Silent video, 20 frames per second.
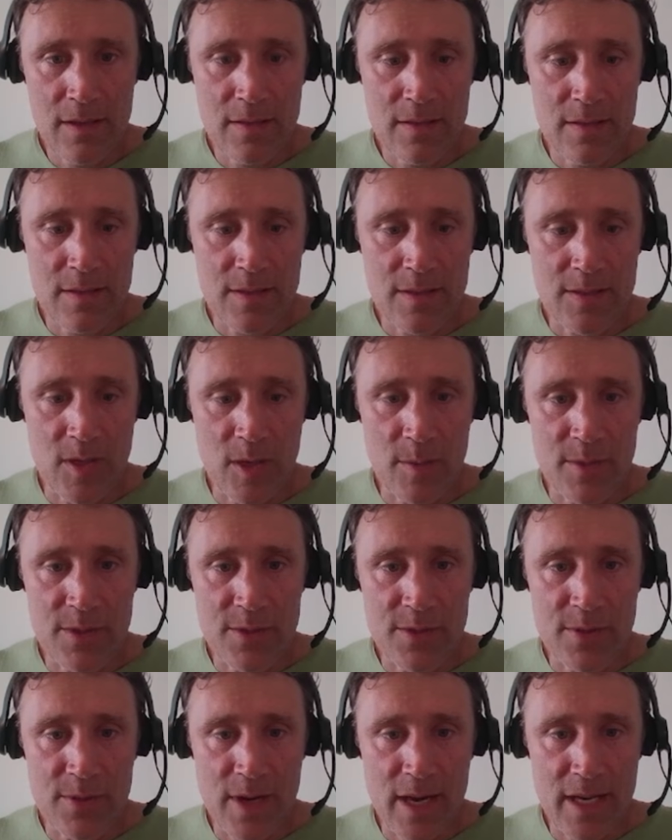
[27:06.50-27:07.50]
This arm is
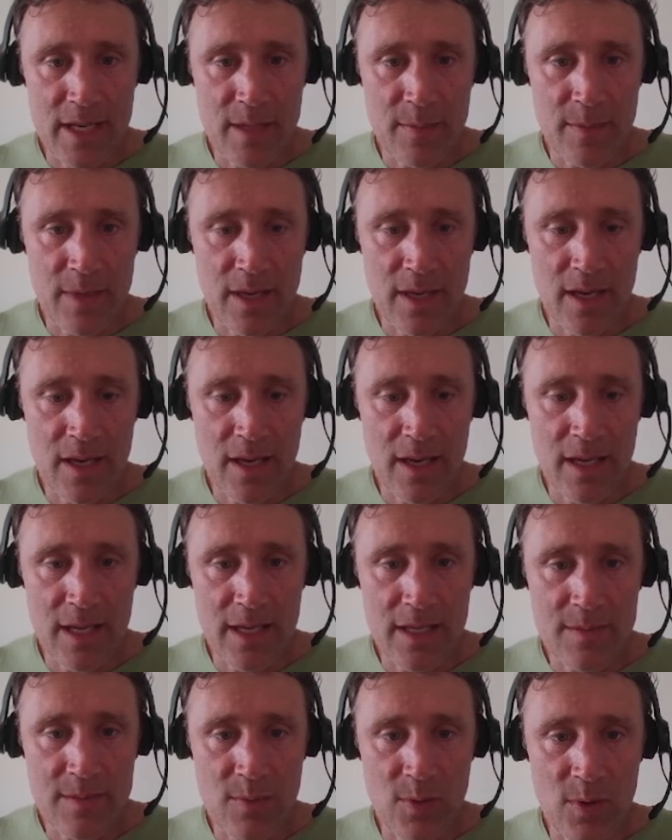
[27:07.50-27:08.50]
dragging
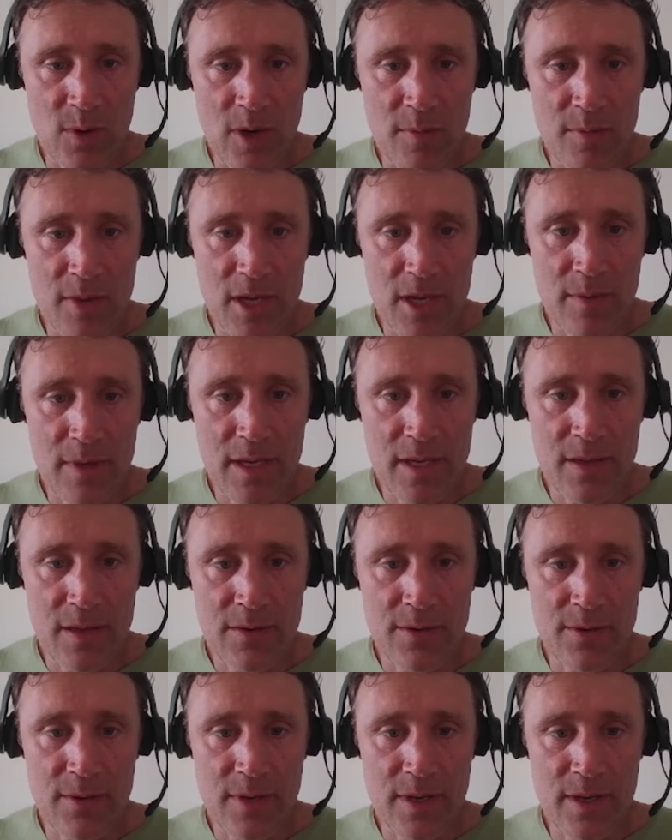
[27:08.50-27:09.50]
behind more, maybe
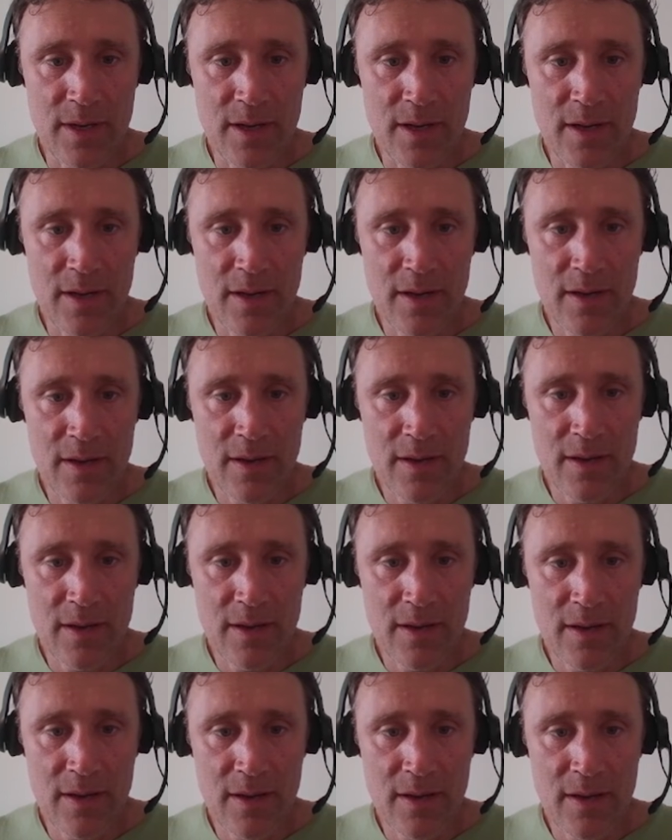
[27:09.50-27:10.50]
through here,
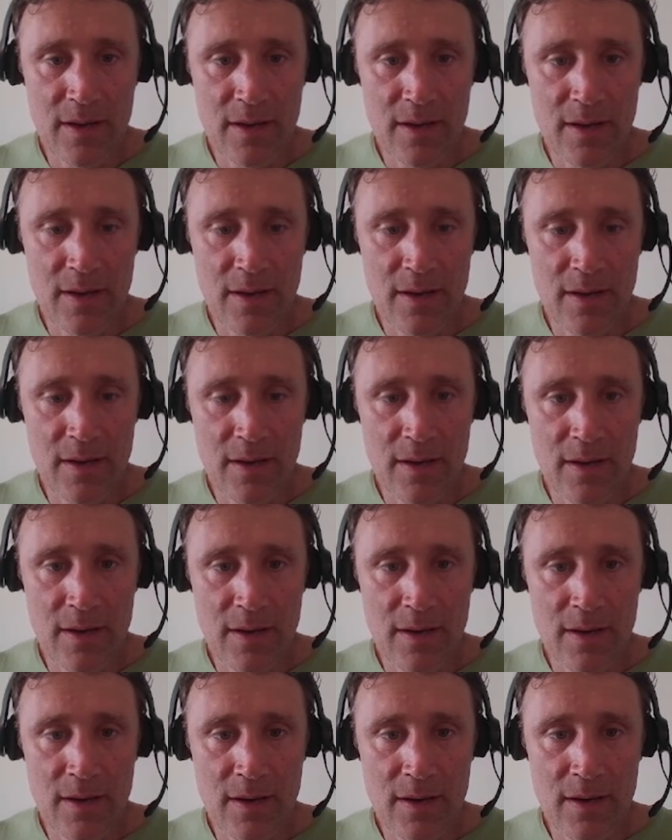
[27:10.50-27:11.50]

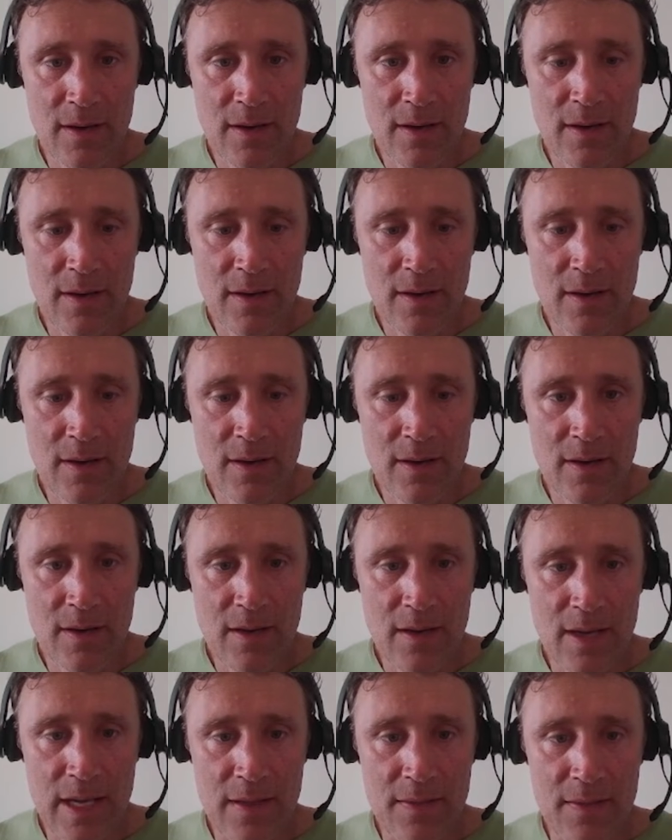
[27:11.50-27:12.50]

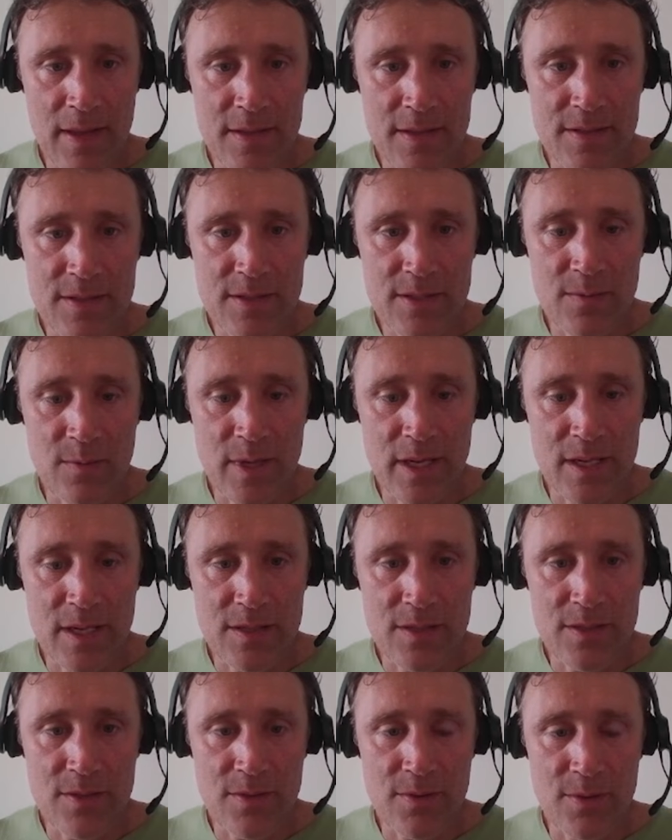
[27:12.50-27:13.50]
and then
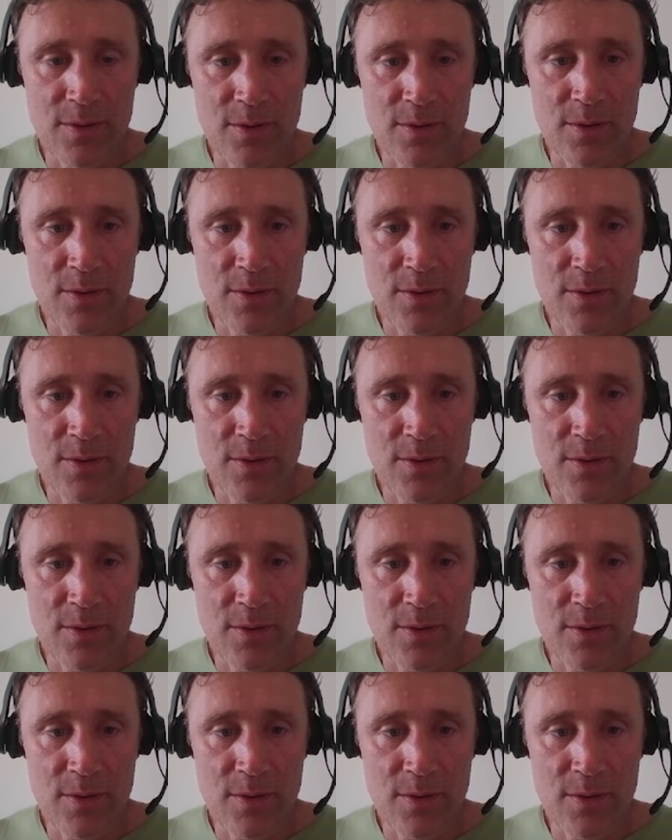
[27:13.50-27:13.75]
swings through,